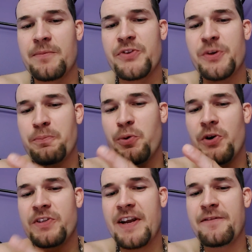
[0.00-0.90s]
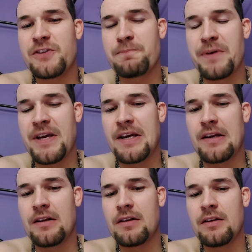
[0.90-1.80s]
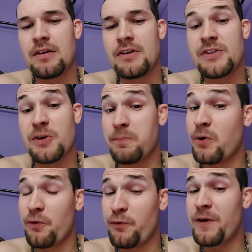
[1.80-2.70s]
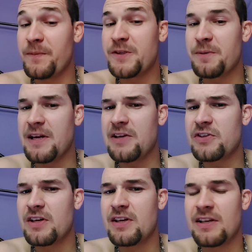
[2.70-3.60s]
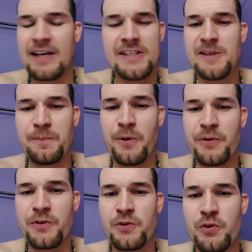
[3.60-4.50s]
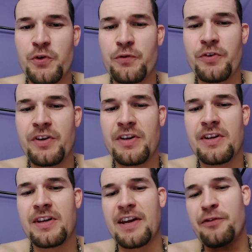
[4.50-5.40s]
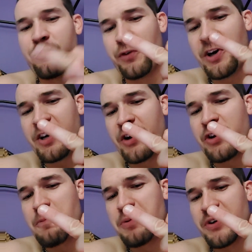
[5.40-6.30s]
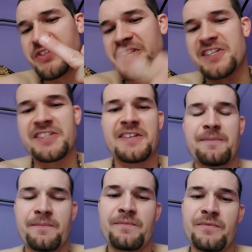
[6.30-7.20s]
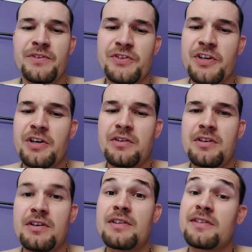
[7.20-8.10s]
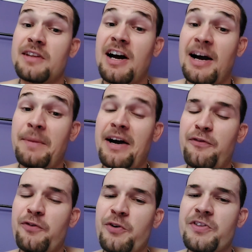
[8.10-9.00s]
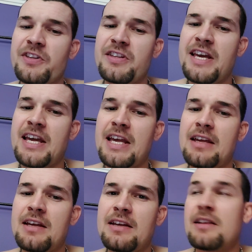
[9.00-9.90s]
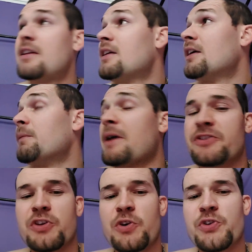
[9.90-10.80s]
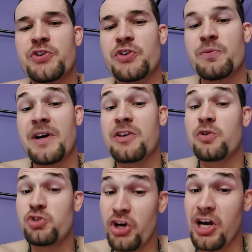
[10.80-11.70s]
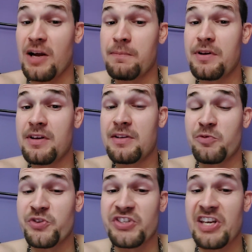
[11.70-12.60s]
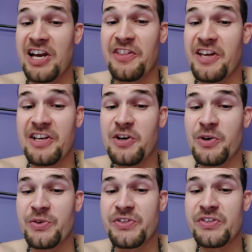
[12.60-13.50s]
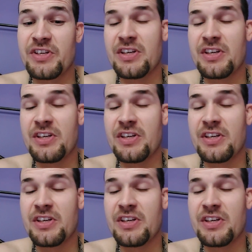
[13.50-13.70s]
Support Dave Chappelle, support freedom of speech, and support the truth. And fuck all you pussies. So, I'm out for the day. I'm about to go to my new job. We'll see how that goes.